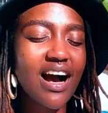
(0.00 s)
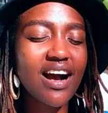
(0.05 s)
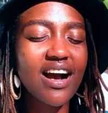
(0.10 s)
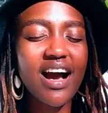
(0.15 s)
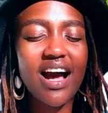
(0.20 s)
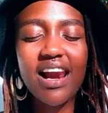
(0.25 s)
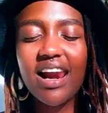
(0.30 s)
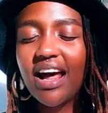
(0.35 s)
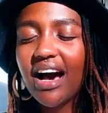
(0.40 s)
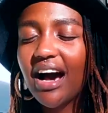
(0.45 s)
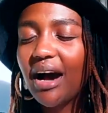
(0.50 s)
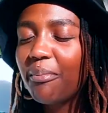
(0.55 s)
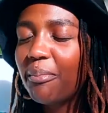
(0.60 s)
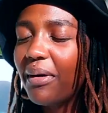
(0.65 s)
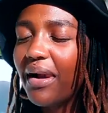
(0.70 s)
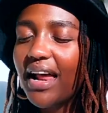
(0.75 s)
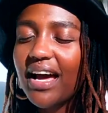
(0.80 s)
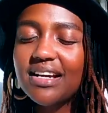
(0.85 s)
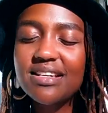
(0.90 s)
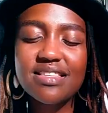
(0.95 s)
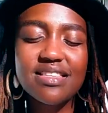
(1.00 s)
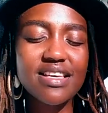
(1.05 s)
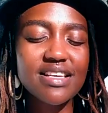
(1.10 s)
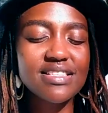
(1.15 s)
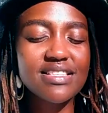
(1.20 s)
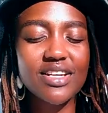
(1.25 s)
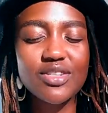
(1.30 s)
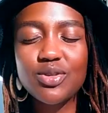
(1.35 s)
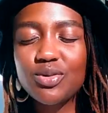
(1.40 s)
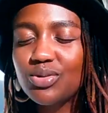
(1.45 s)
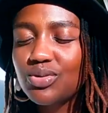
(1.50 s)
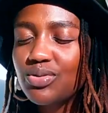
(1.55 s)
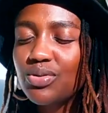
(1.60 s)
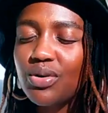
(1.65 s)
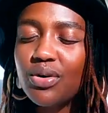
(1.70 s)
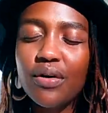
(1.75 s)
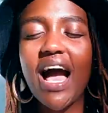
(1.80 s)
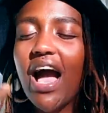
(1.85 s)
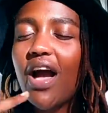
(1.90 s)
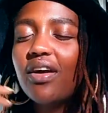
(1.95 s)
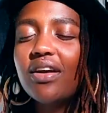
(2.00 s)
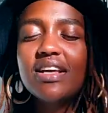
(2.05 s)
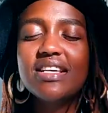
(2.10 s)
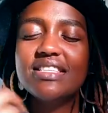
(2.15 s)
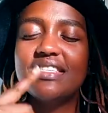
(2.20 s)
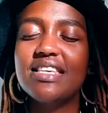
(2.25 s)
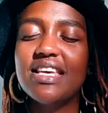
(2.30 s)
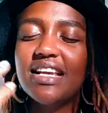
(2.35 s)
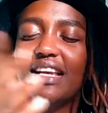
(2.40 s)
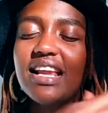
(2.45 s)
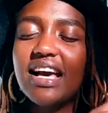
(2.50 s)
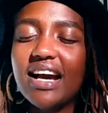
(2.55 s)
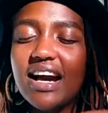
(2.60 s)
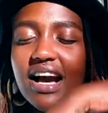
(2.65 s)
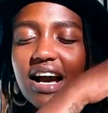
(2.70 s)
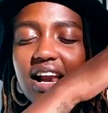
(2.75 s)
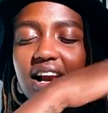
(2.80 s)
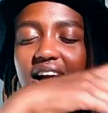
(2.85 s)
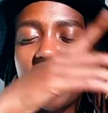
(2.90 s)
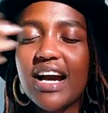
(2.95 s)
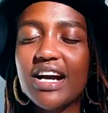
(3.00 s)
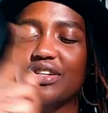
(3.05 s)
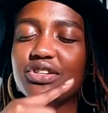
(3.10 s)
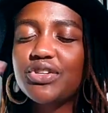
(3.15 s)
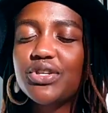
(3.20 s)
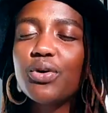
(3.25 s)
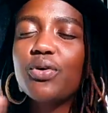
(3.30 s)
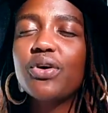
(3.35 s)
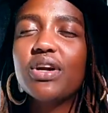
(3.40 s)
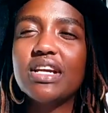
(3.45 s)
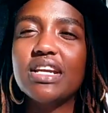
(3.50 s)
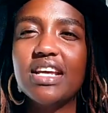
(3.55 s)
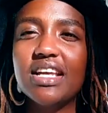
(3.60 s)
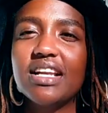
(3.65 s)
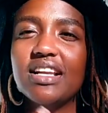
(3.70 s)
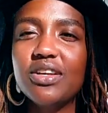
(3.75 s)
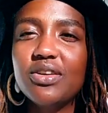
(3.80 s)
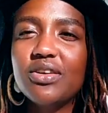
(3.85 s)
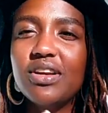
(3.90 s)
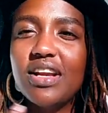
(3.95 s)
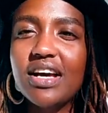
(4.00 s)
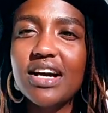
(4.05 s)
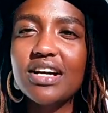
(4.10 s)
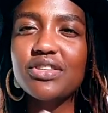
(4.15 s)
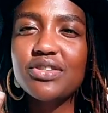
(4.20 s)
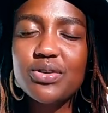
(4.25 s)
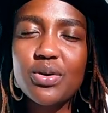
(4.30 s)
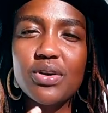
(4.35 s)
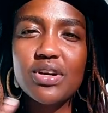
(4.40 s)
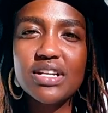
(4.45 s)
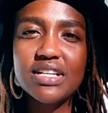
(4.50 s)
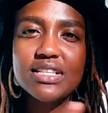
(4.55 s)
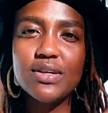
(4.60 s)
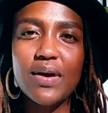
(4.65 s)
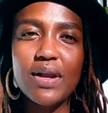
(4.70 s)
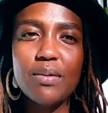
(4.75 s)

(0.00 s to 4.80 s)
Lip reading: color, a plant, things that you saw. I always see it like a show reel, you know, like a show reel, the way it